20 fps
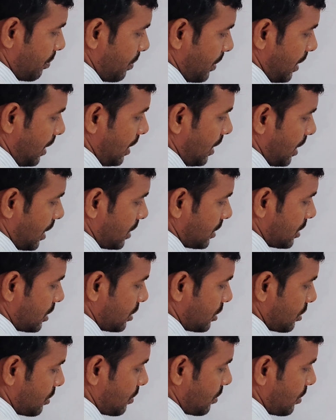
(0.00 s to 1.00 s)
Bx
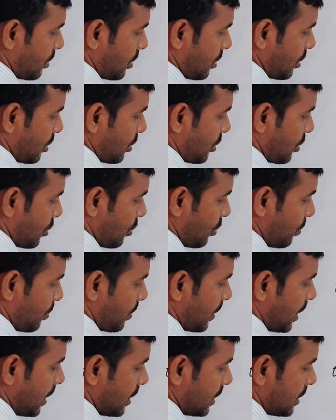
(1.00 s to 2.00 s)

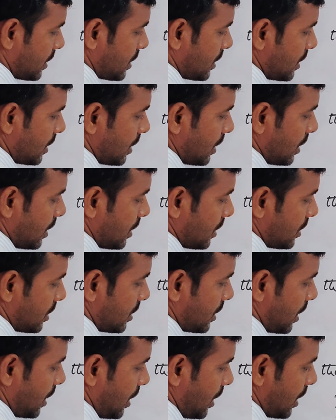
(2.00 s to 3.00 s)
cube plus
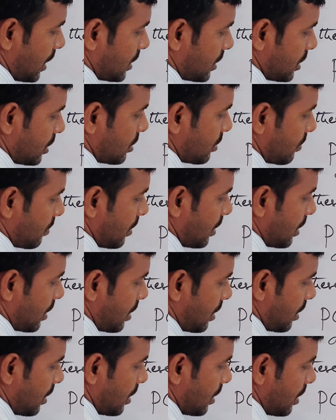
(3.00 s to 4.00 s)
Cx
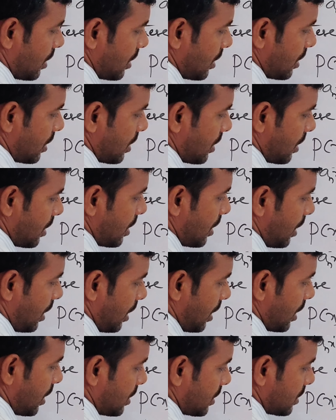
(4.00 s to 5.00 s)
square
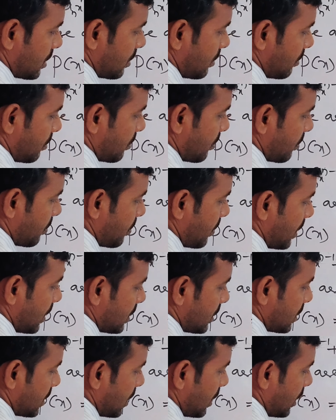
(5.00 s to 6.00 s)
Dx
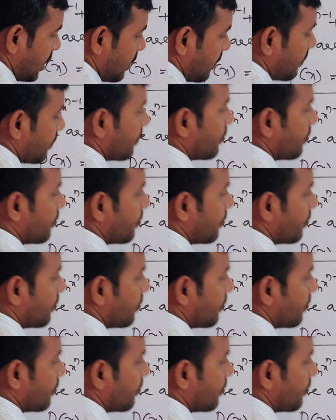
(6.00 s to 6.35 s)
plus E.